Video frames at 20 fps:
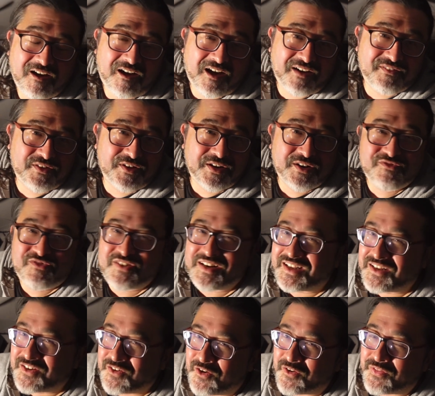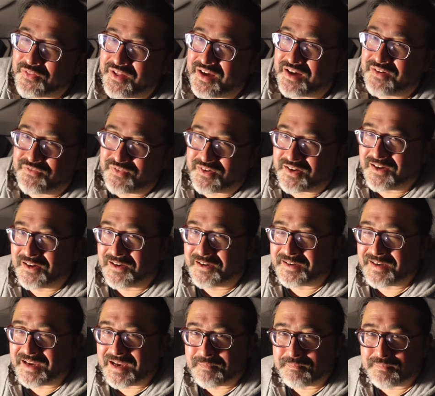I've only really got that for car
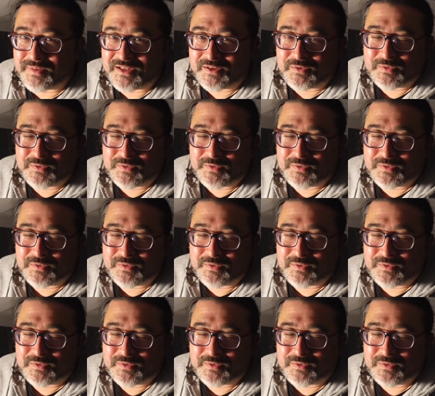camping.